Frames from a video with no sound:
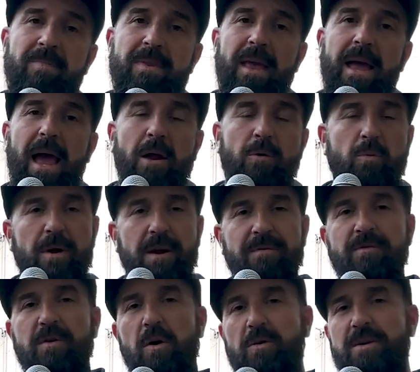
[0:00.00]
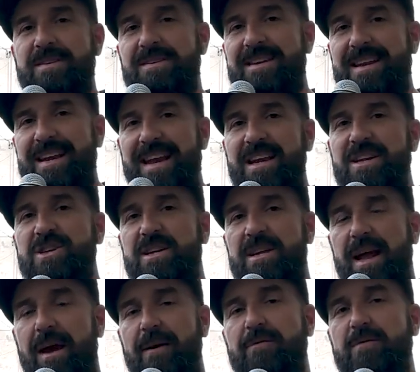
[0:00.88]
And what I've noticed in each
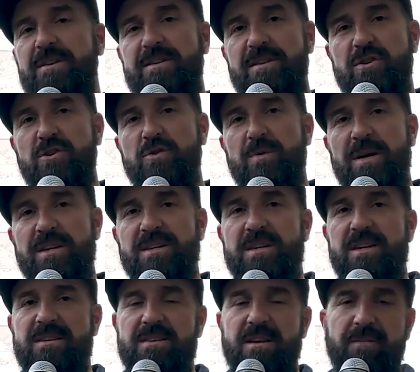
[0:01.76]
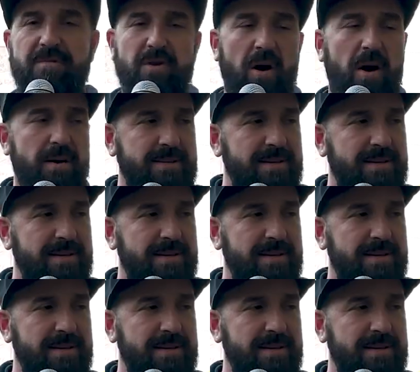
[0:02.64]
and every situation, as I've talked to